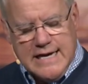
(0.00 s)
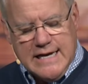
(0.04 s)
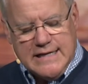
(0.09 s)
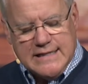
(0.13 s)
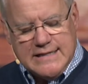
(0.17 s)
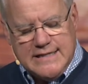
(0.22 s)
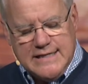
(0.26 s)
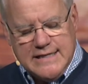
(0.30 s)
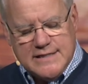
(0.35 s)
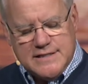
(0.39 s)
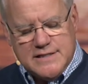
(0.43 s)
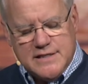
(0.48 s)

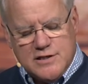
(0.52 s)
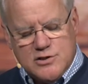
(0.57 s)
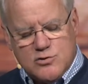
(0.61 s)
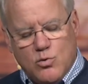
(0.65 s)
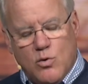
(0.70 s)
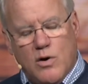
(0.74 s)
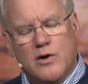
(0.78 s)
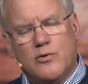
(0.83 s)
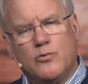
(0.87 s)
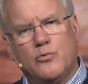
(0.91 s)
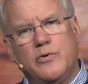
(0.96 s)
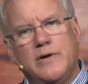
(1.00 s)
This is
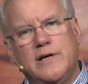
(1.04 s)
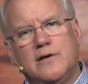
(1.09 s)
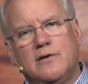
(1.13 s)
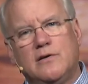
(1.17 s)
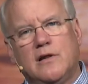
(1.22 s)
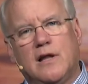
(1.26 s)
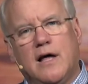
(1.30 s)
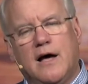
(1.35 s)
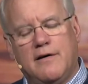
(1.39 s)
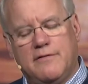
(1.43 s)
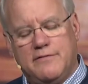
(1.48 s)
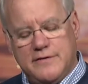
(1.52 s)
what real
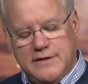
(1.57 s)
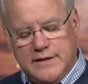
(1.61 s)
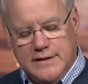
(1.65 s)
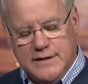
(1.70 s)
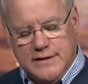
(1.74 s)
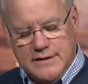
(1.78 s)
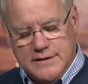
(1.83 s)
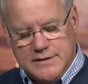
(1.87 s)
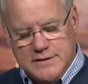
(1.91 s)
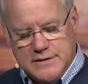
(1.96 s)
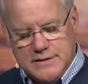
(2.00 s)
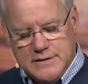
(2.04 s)
love
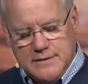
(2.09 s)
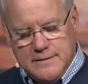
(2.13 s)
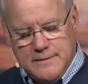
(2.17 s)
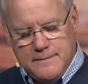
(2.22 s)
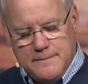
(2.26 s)
is.